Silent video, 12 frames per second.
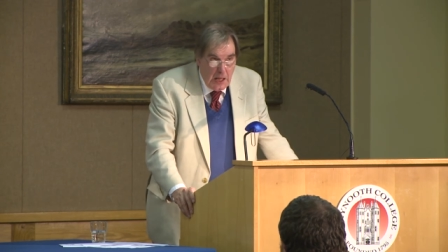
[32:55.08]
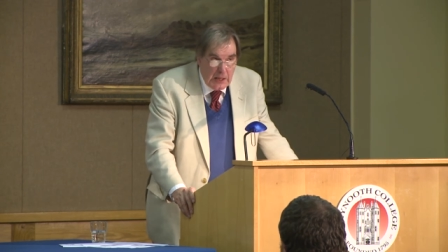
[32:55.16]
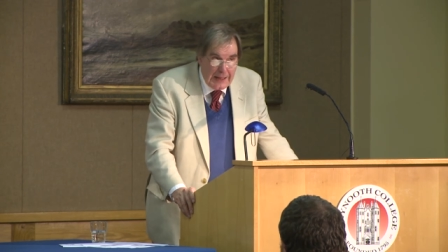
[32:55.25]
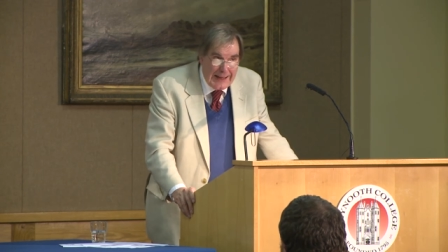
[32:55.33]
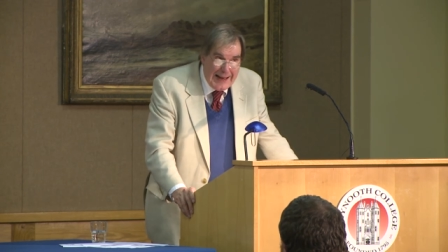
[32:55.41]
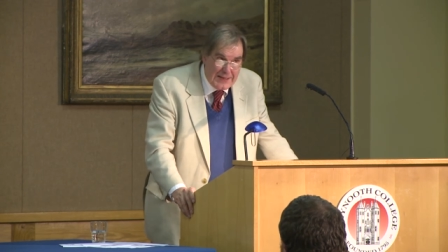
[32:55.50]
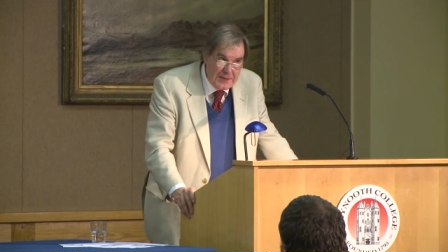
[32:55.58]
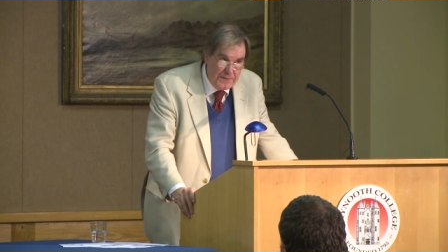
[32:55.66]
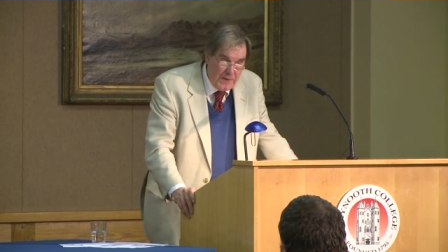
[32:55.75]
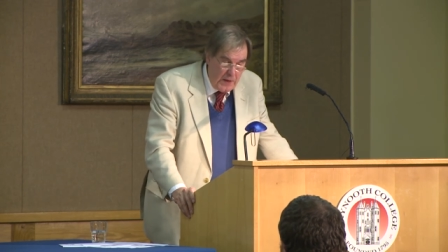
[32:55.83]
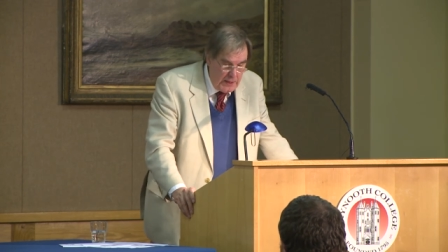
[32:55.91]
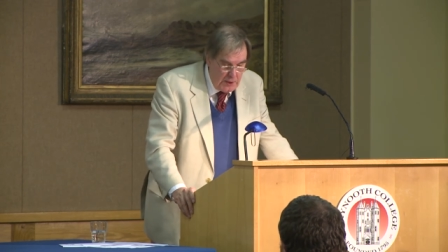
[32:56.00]
And
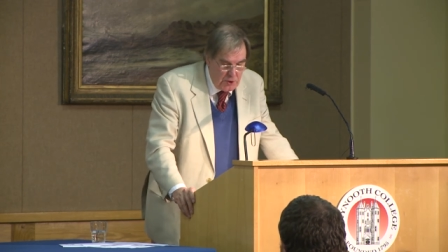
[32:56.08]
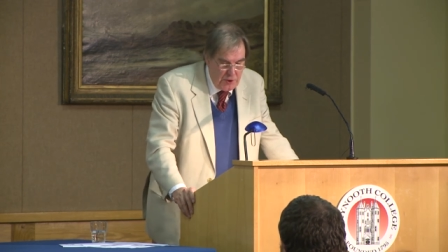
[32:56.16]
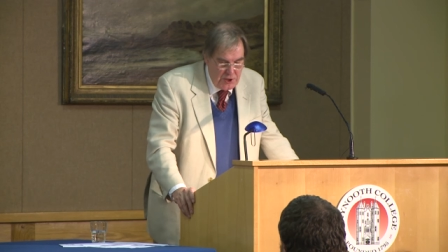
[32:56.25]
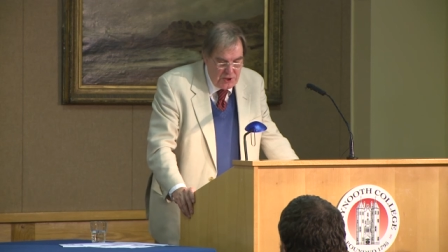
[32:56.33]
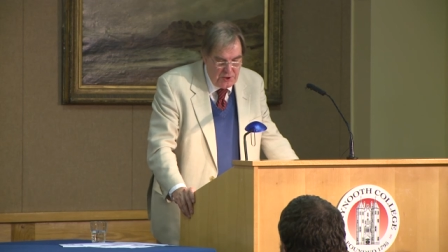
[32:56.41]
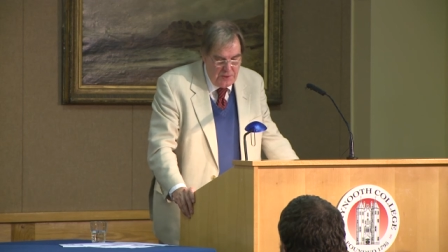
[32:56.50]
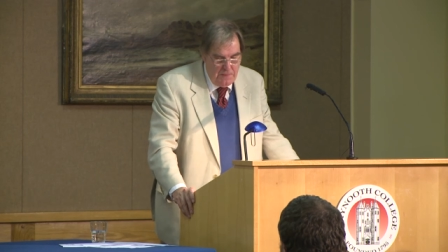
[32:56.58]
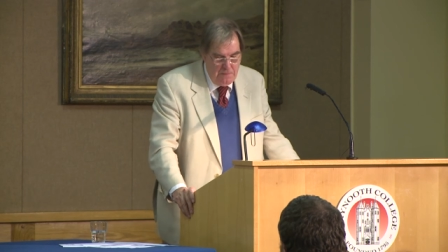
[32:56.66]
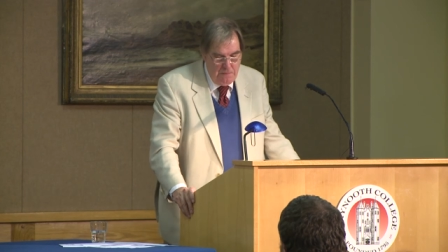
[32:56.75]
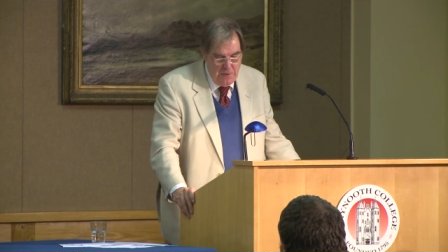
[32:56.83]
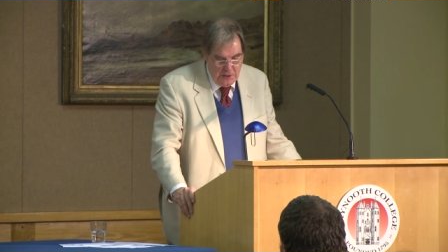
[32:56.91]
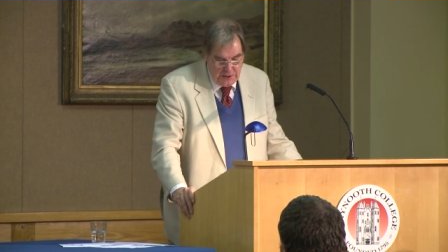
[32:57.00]
classifying Christian
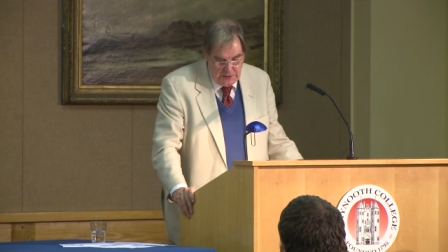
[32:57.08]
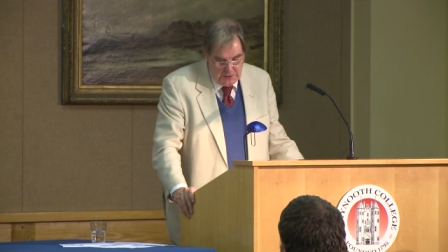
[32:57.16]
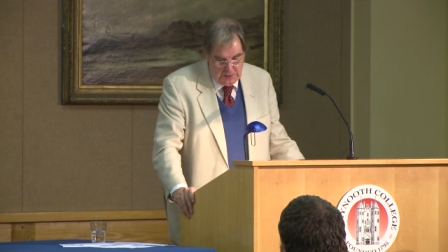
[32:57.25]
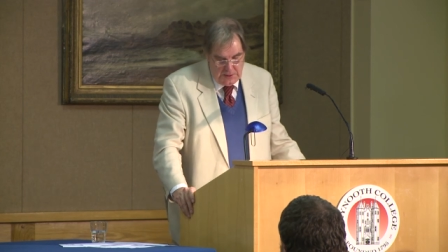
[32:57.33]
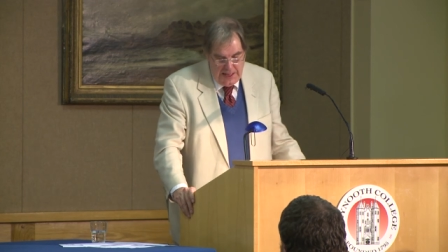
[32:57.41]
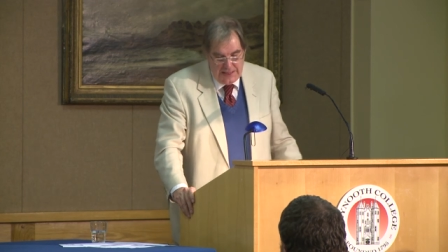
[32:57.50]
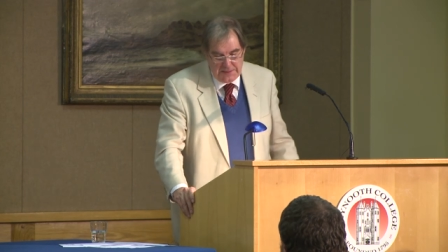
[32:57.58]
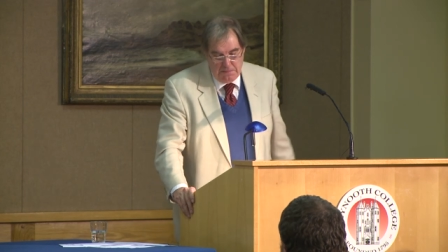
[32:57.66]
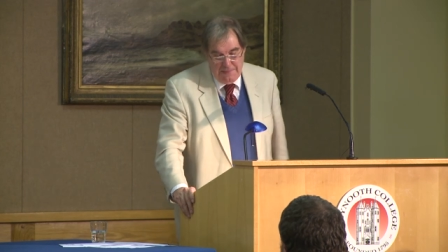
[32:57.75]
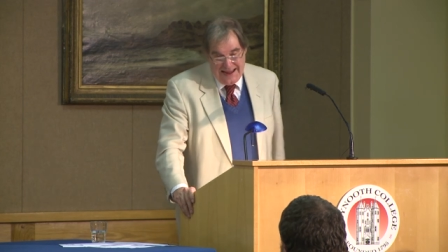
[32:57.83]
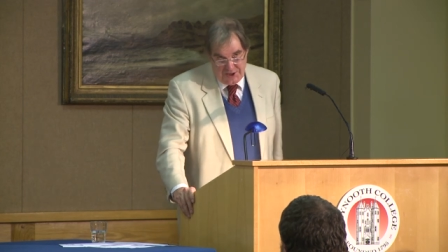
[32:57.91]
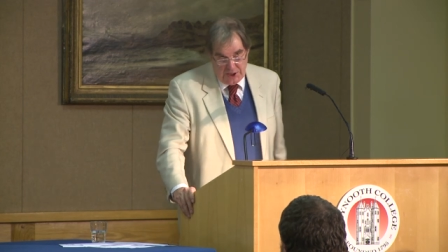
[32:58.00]
miracle as
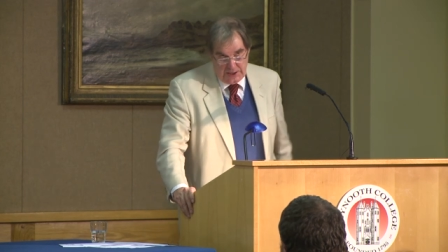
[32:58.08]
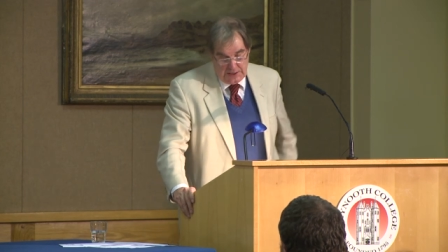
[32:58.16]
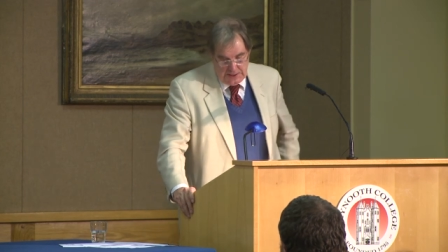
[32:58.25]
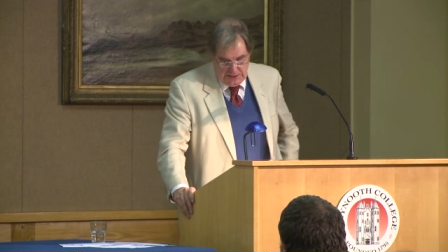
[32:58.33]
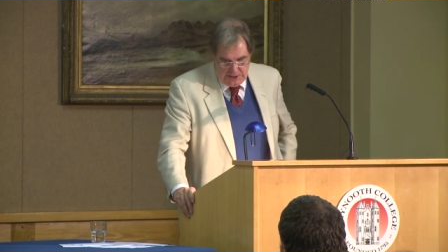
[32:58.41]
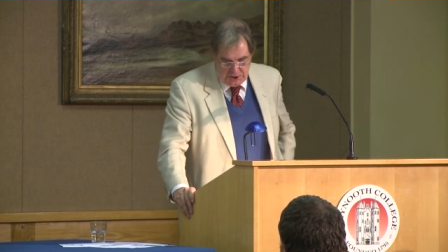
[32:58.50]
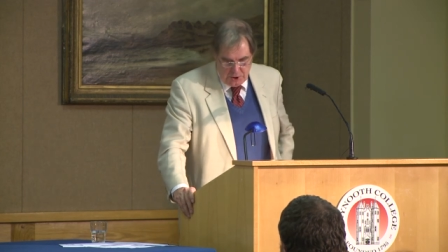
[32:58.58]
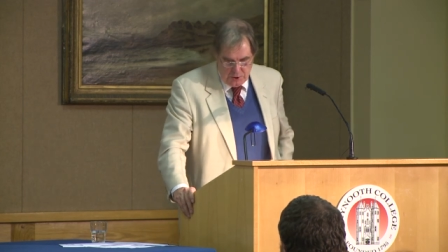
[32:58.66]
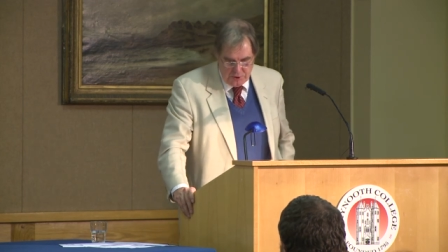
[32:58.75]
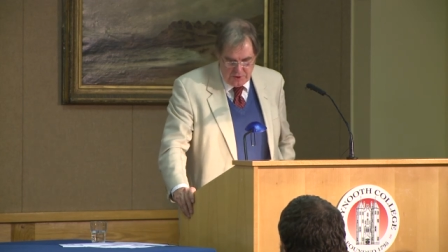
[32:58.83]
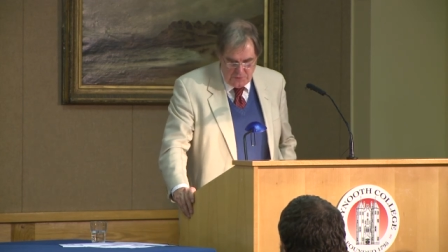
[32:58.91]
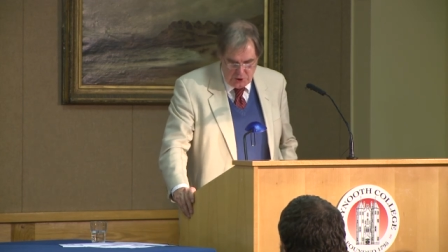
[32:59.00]
magic is
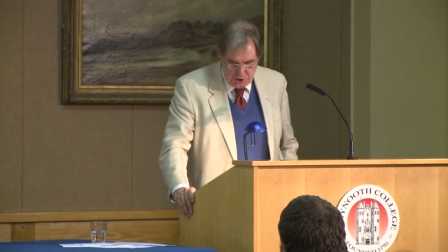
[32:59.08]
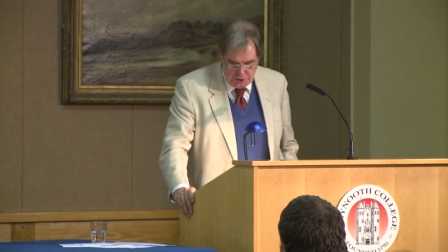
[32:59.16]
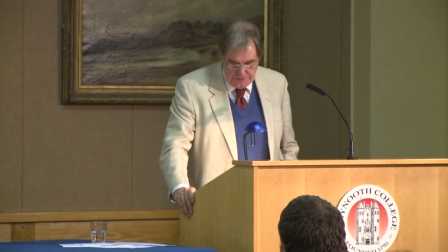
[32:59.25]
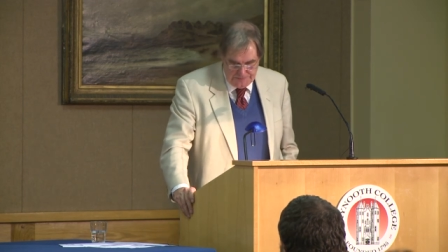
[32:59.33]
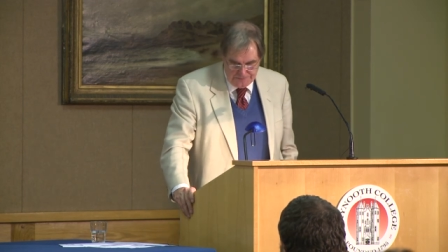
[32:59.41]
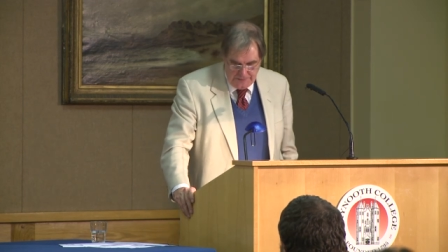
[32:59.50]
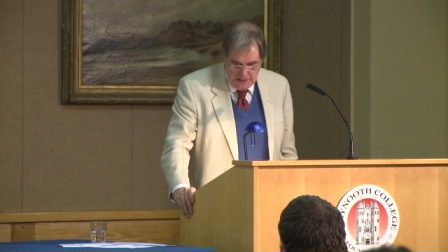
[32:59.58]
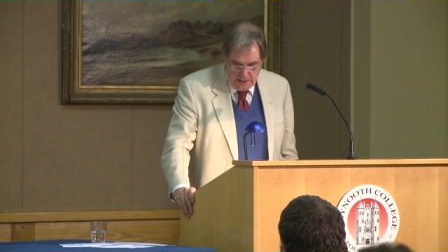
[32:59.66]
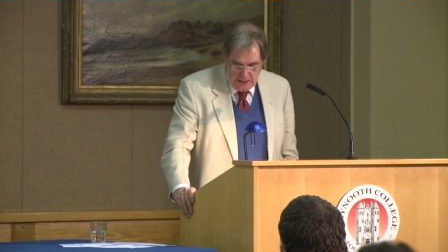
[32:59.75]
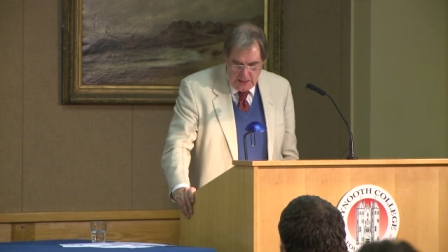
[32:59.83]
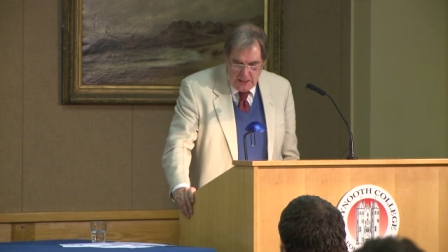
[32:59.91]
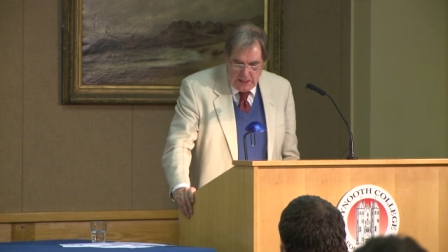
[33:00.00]
controversial.
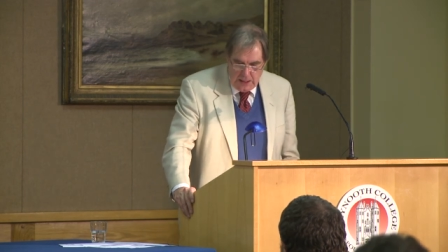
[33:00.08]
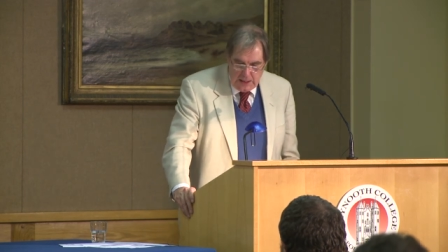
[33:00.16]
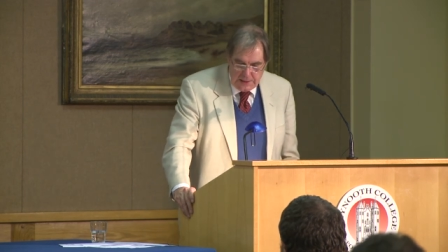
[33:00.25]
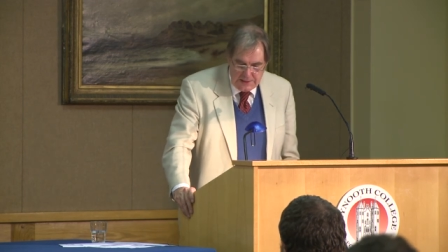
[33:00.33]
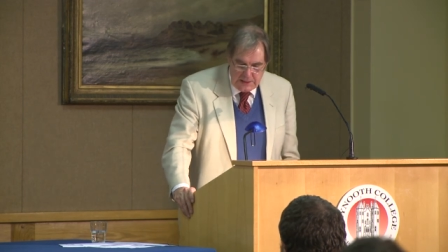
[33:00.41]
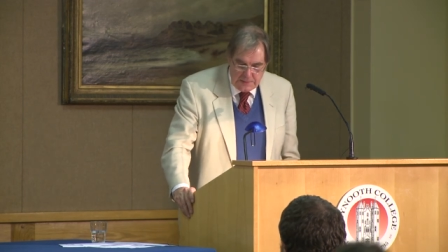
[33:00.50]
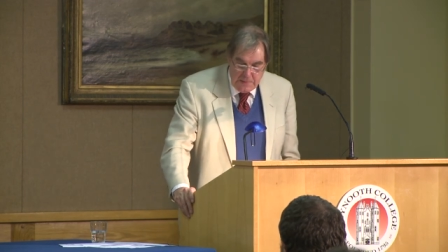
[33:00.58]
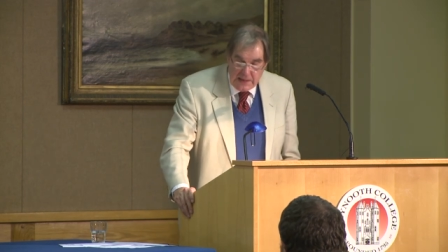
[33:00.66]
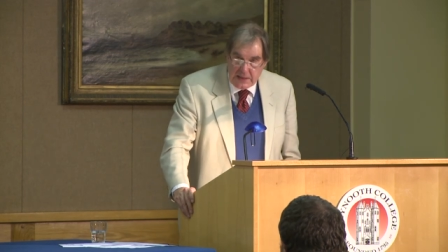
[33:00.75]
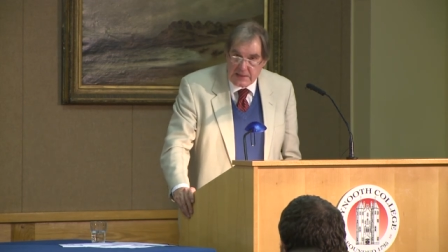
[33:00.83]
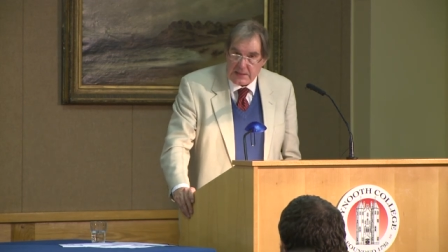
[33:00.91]
Indeed, many